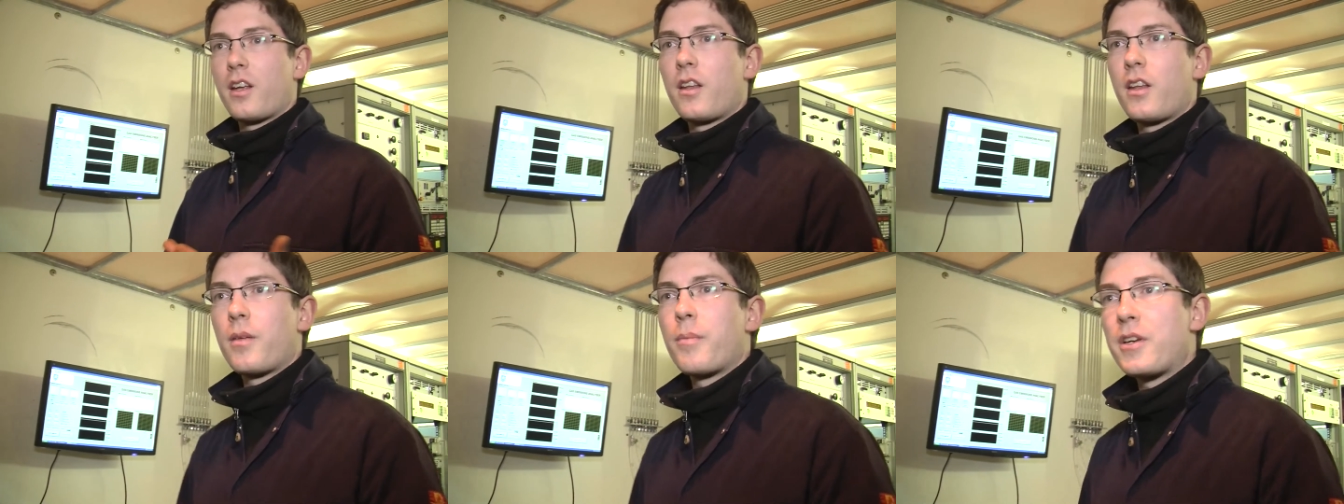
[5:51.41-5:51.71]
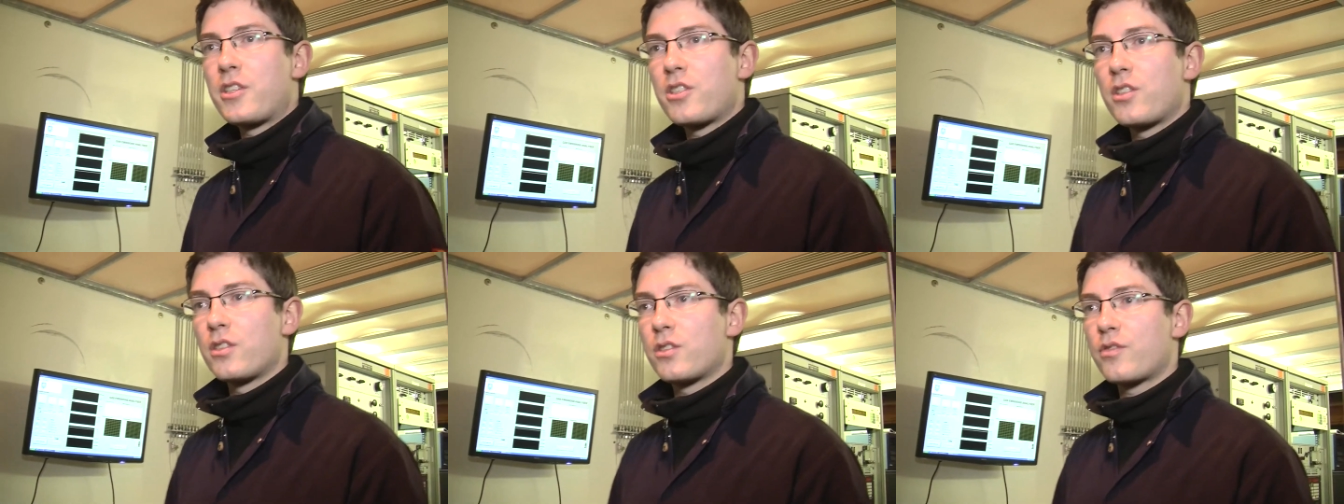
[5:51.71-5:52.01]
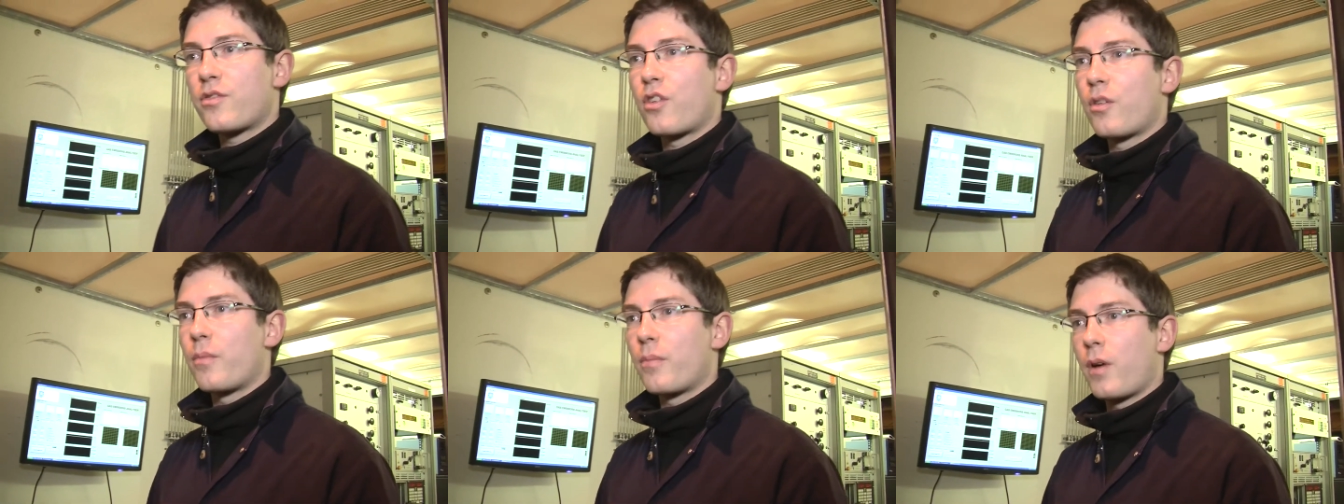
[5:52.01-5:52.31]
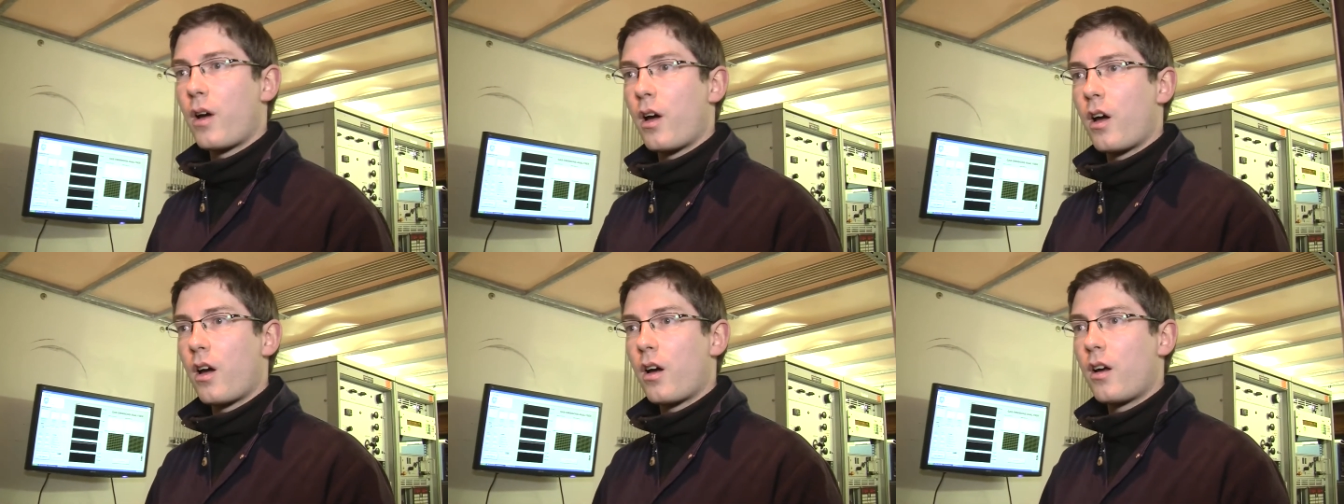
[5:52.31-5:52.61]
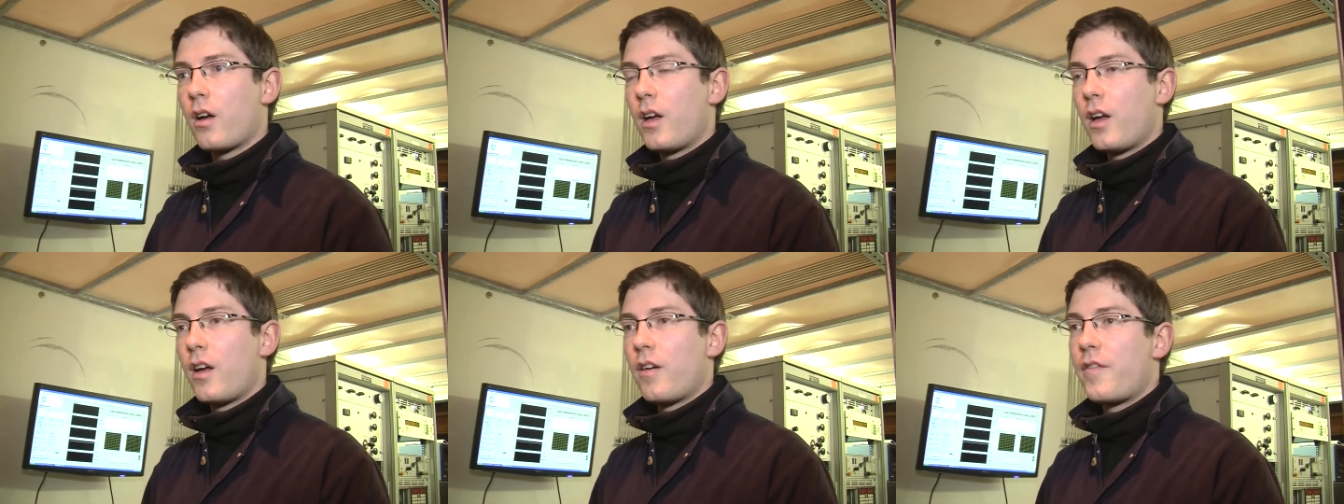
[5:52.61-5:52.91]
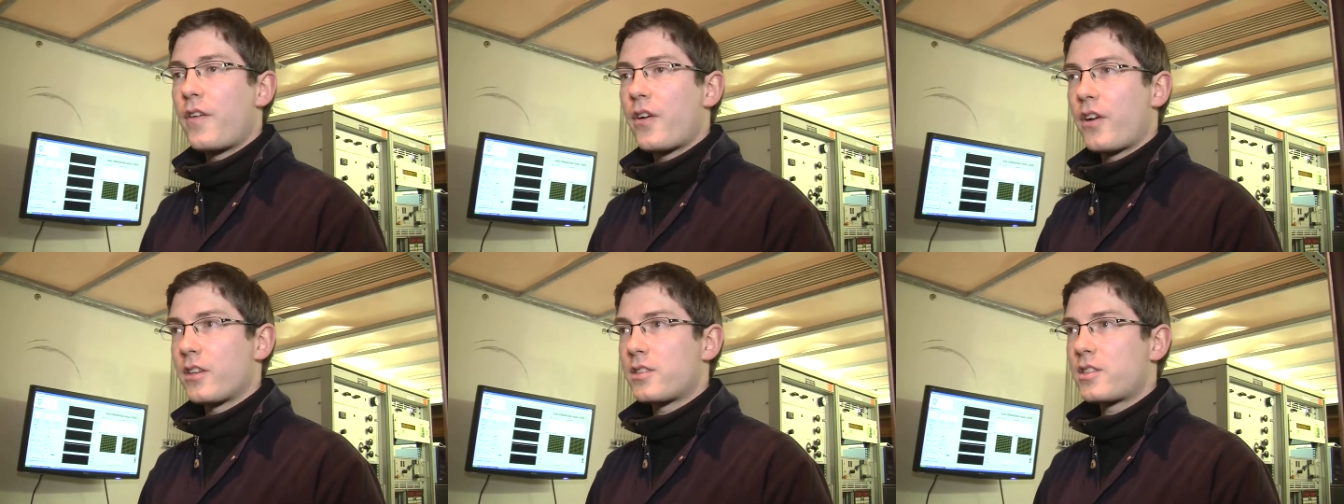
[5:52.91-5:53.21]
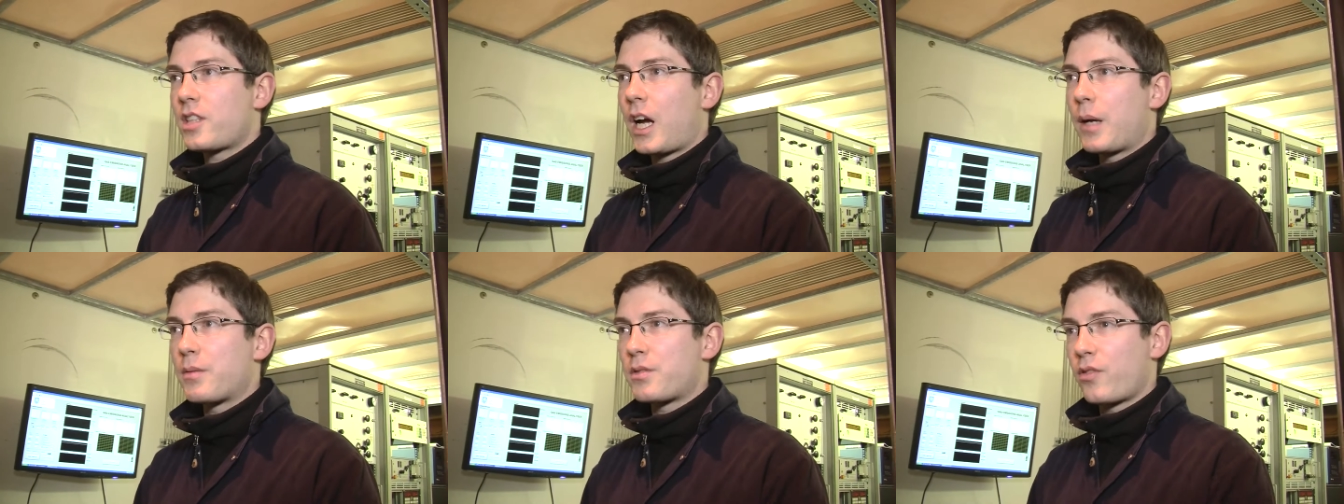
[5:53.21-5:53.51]
the emissions from uh, various
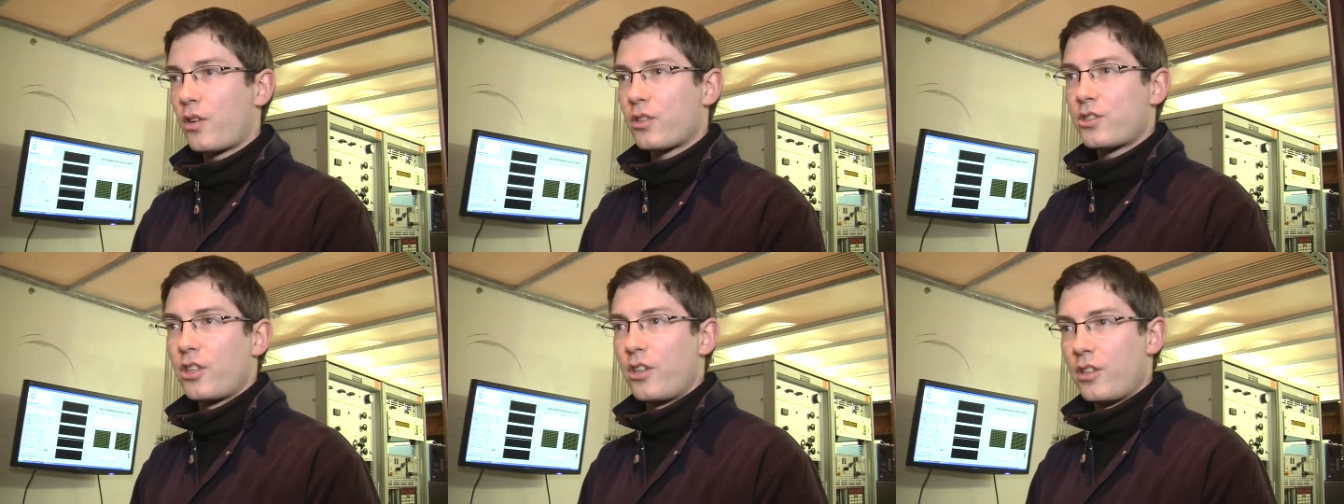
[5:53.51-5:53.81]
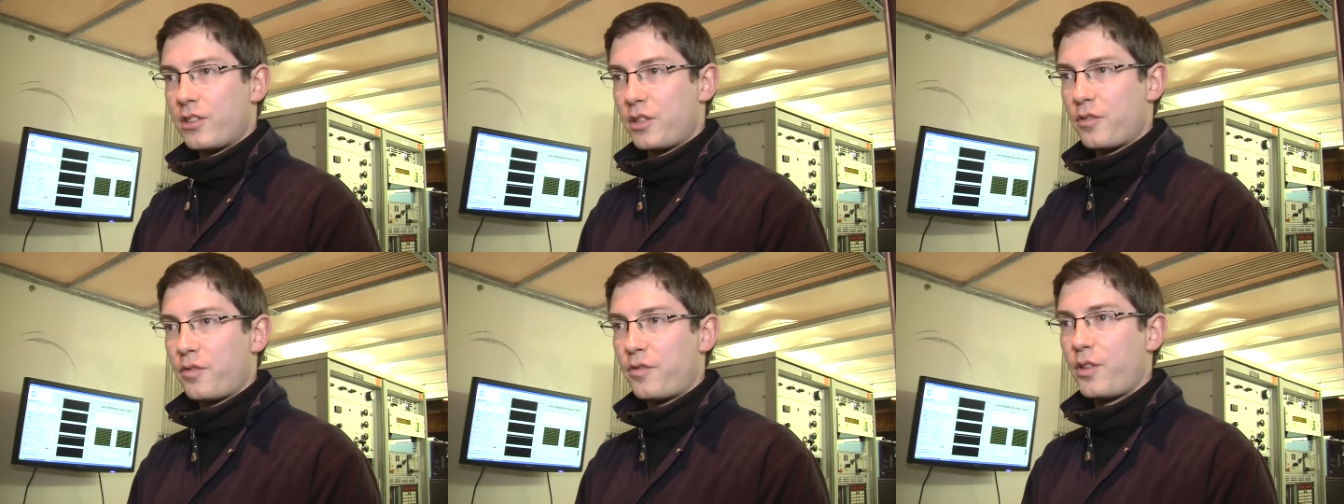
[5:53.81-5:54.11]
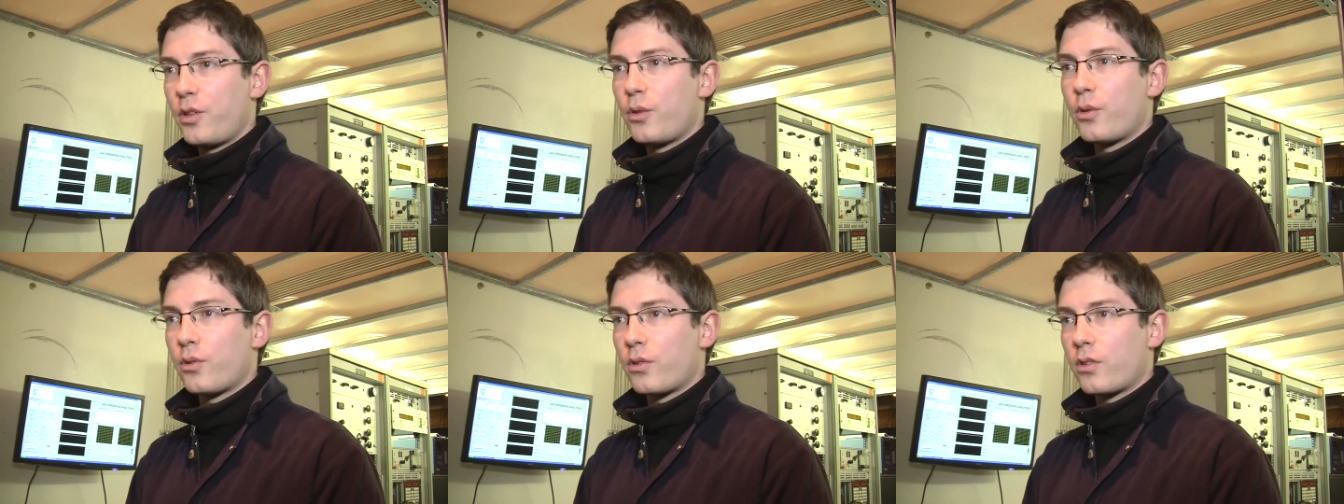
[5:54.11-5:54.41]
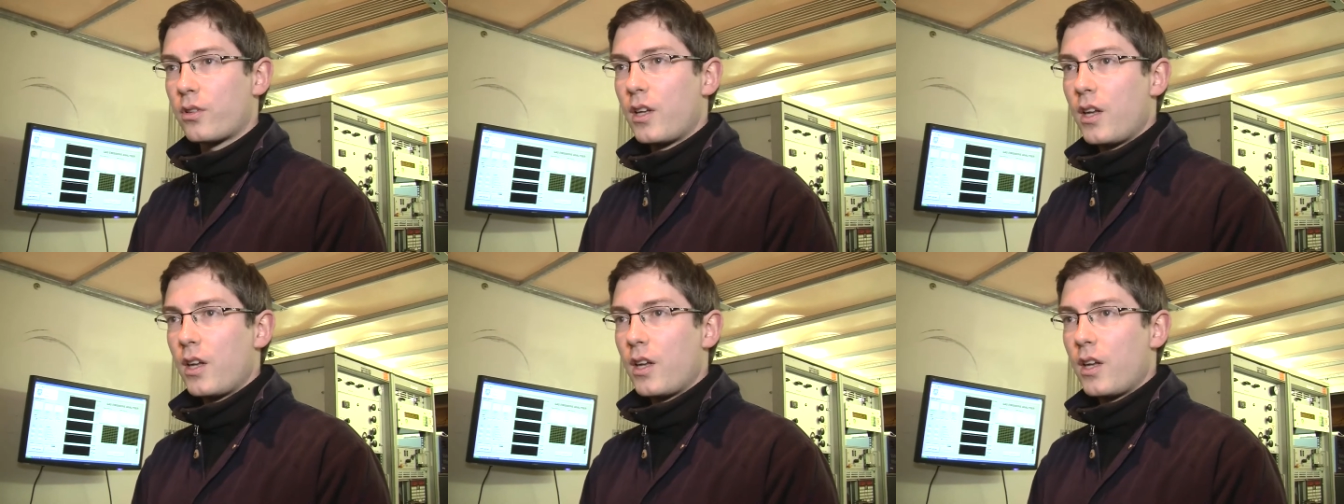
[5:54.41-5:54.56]
types of alternative fuel.